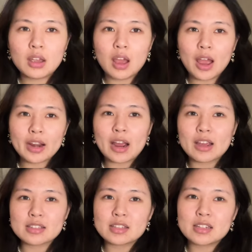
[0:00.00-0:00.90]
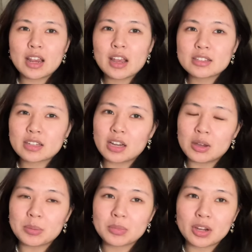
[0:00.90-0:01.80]
Hi guys, the day has
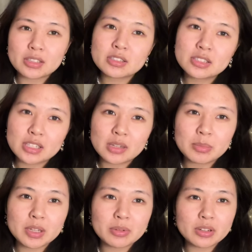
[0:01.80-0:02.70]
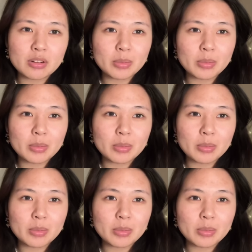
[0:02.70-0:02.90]
come. You guys are seeing me with no